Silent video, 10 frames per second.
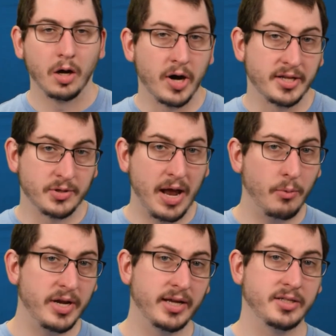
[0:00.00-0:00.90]
All right, so now
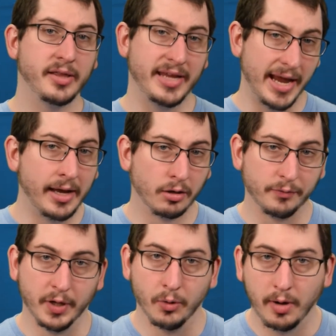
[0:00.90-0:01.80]
we get to the
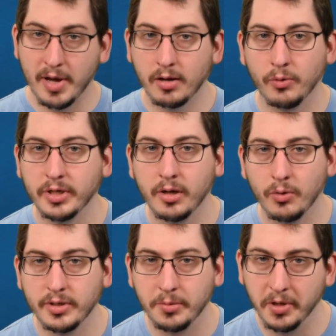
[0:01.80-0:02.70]
interview. I'm not going to go
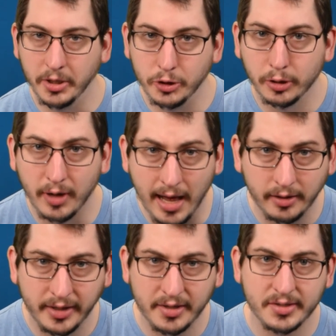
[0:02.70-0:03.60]
into the
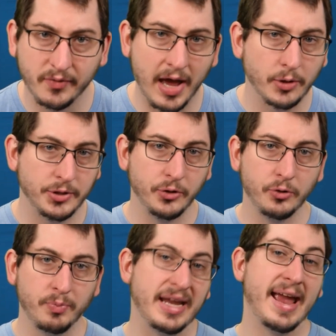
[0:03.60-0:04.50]
generalities of how
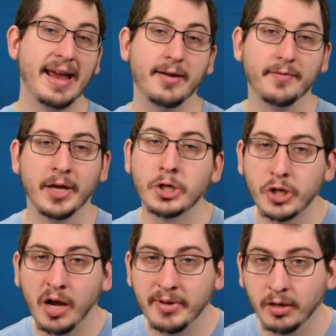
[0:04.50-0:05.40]
to behave in a
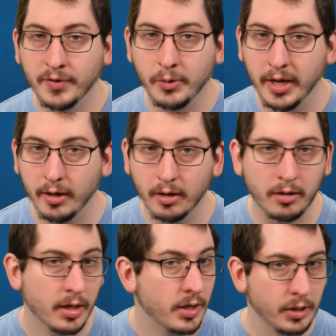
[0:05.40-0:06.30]
job interview
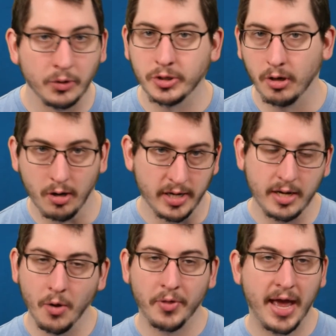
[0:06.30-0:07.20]
here. You should already
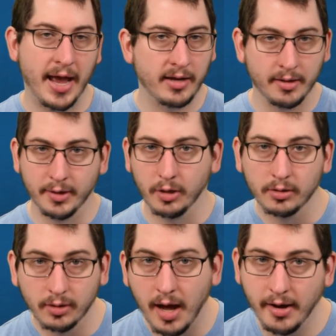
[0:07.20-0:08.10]
know that, and there are
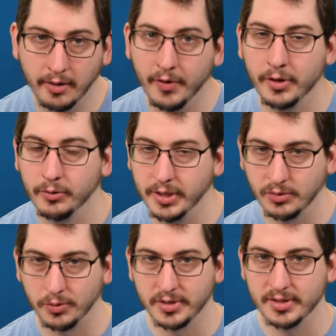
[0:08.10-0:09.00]
a lot of other
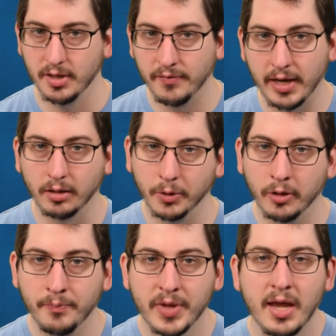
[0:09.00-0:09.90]
resources
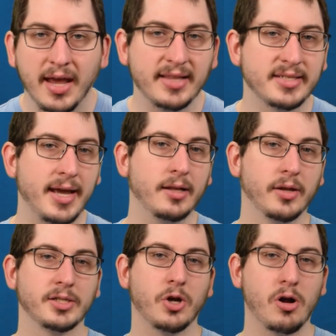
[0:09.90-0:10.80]
available. Instead,
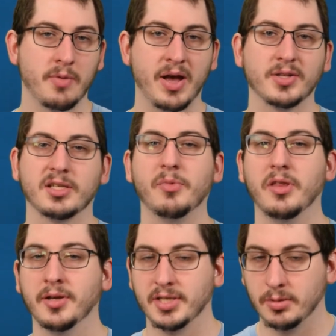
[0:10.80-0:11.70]
let's talk about some of
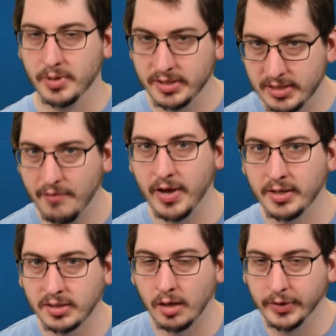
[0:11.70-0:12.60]
the
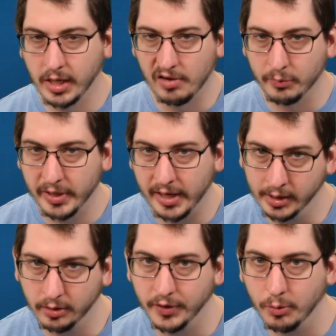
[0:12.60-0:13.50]
specifics of a government
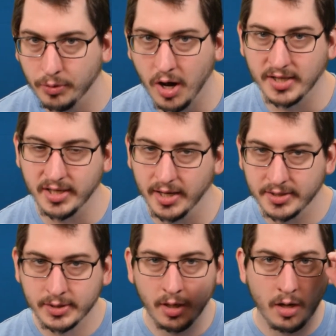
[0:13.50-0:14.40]
interview process.